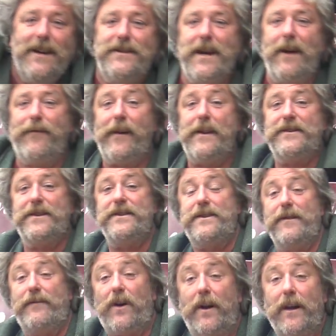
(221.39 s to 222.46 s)
So for instance,
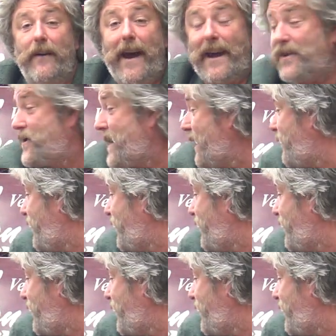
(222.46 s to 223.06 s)
you've got your X J